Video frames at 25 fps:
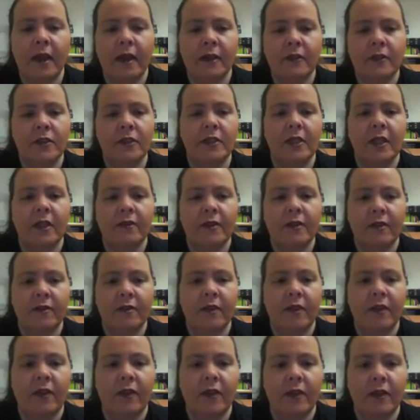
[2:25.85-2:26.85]
I just left
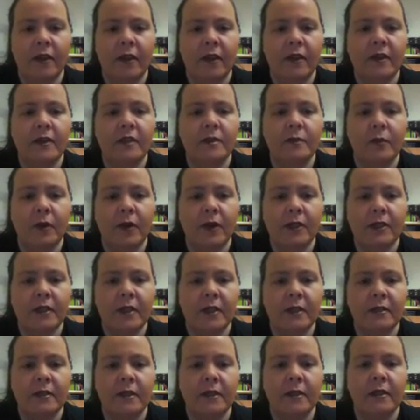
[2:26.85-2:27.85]
everything expressed
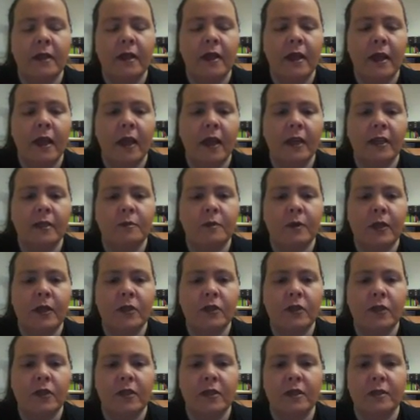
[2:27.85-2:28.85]
as an
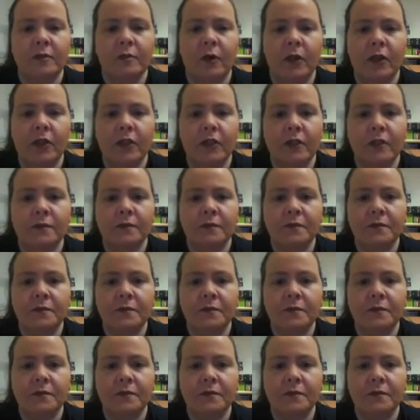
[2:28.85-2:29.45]
exponential expression.